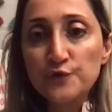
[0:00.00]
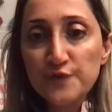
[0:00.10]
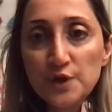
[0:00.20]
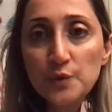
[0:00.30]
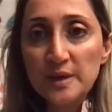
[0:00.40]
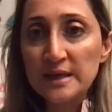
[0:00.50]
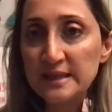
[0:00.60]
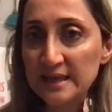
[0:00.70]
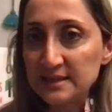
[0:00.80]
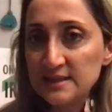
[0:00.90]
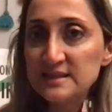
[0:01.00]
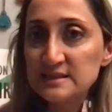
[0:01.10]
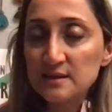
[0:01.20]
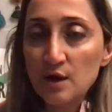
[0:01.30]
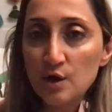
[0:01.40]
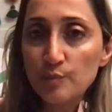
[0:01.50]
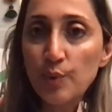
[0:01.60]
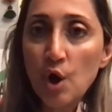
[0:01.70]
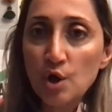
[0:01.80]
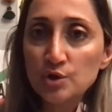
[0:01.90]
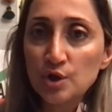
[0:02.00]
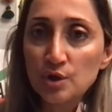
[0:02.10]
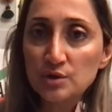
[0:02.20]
fearing that these are parts